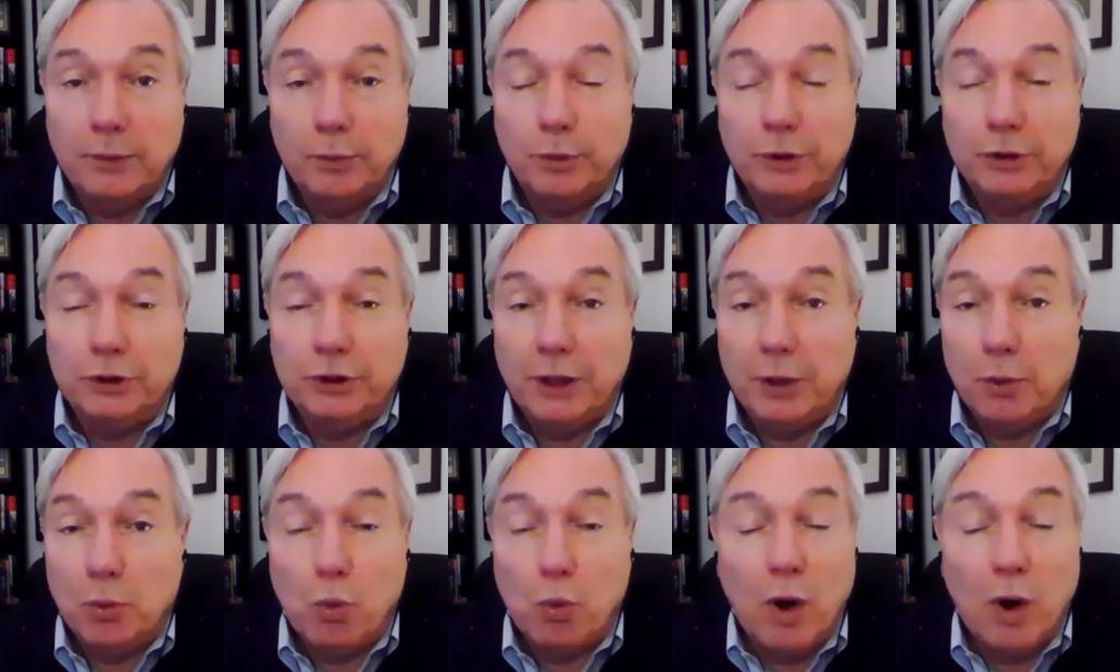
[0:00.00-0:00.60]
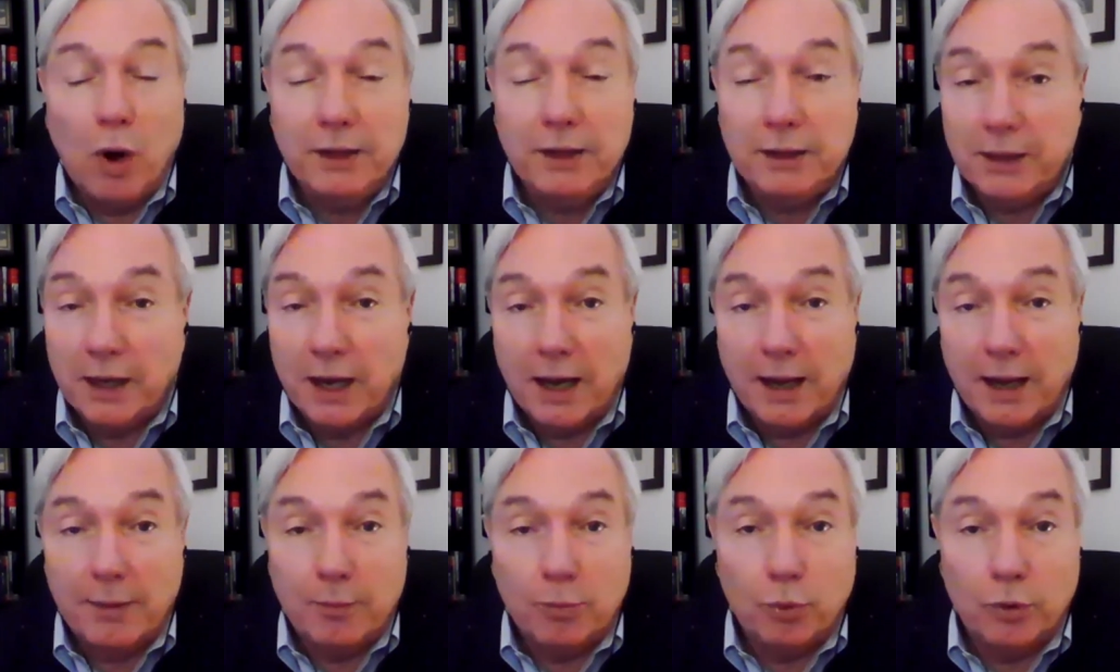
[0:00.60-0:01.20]
which at one
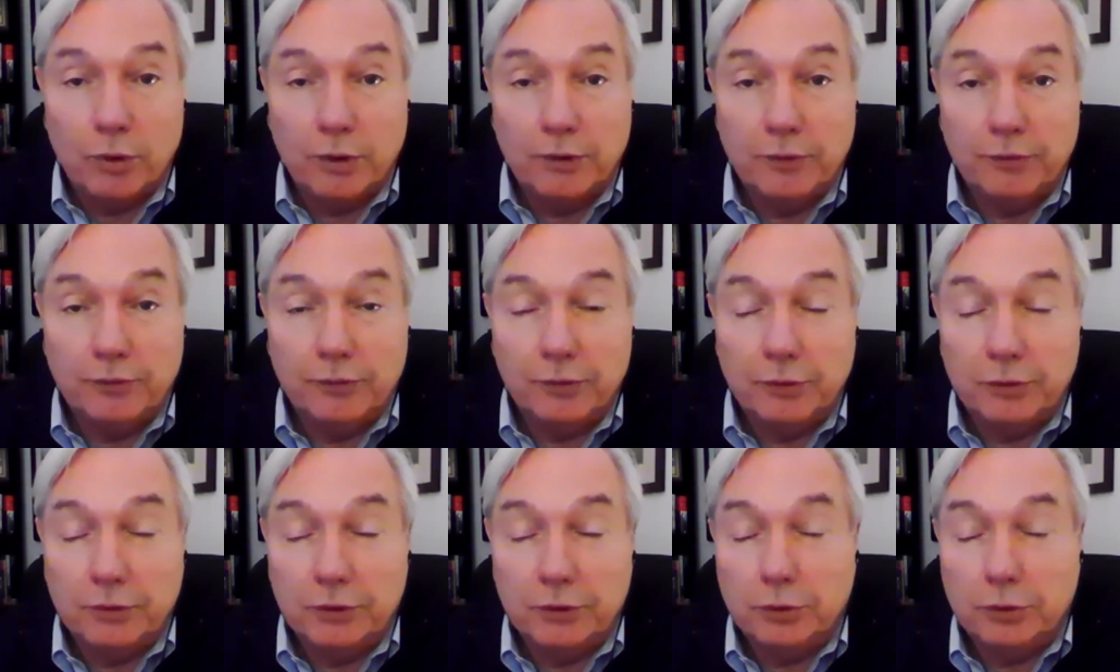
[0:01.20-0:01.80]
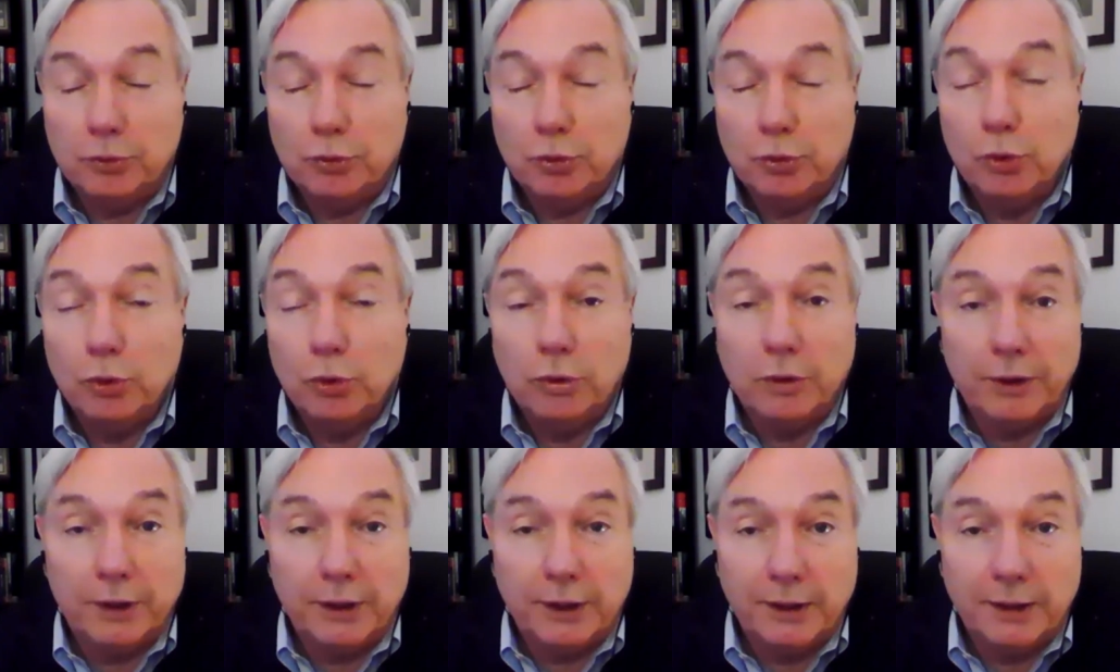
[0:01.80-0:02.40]
time was
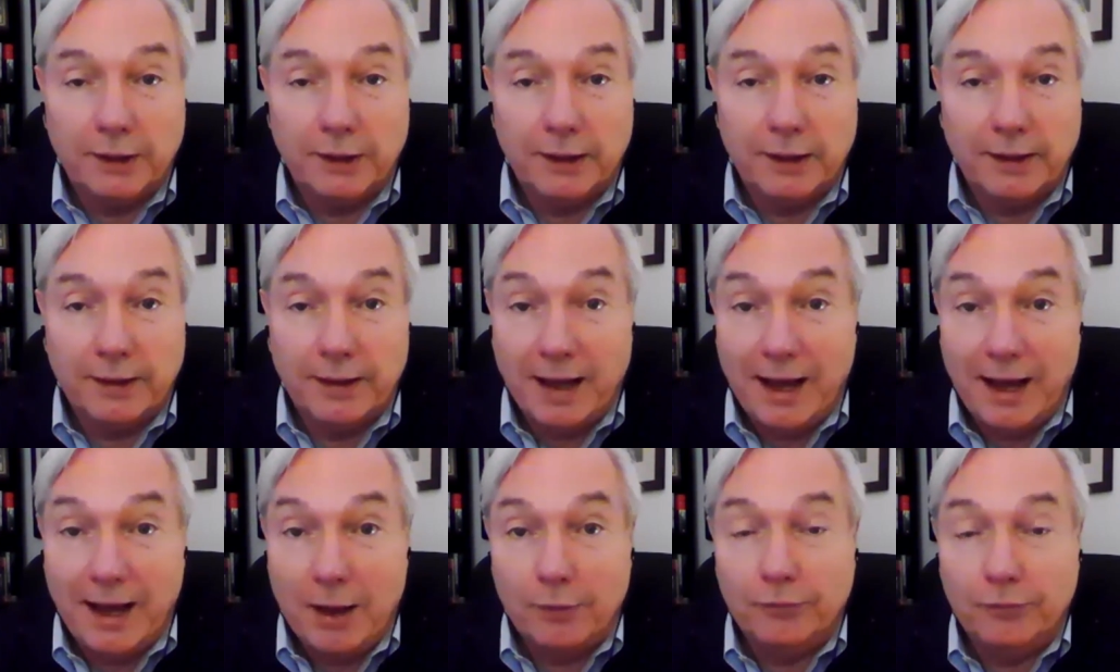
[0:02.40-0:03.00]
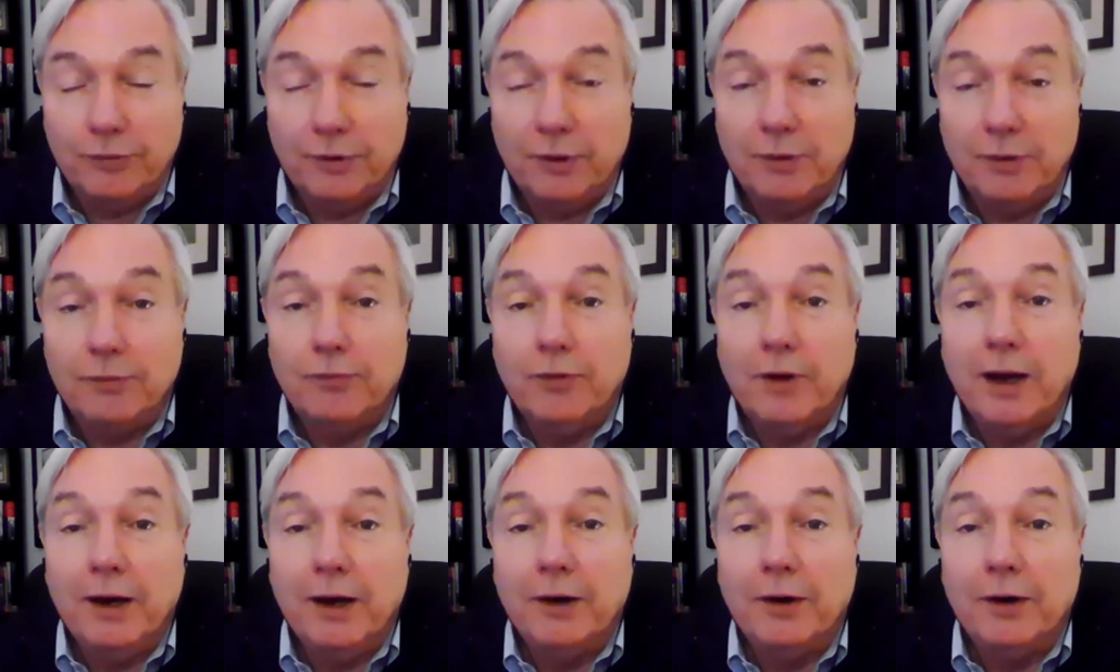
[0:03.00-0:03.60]
truly the house on
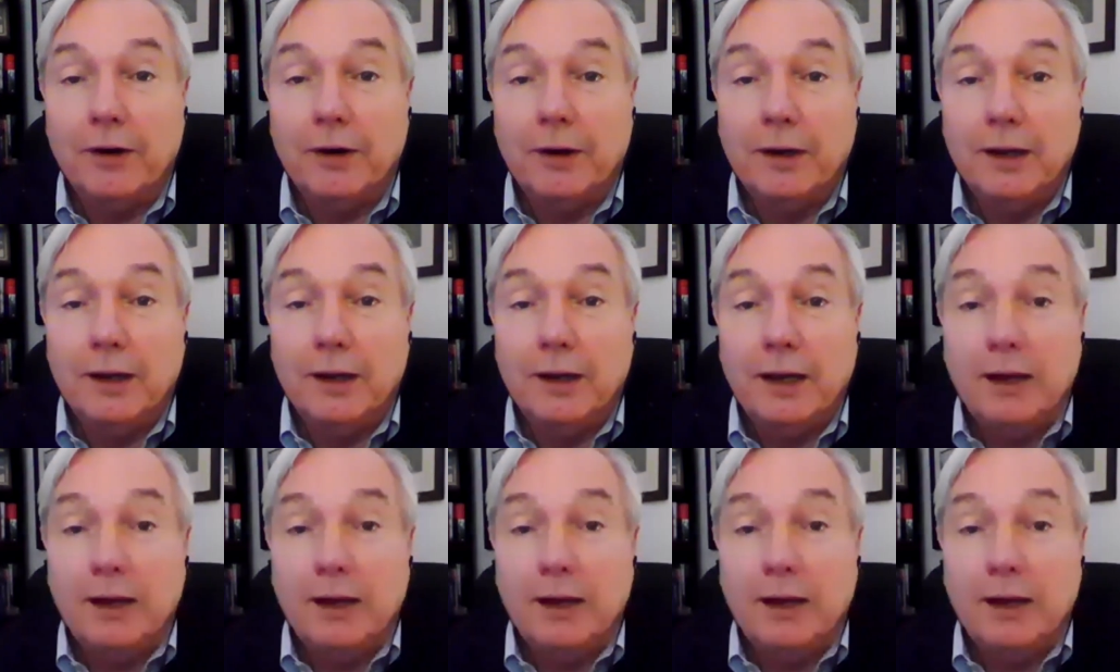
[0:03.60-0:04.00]
fire,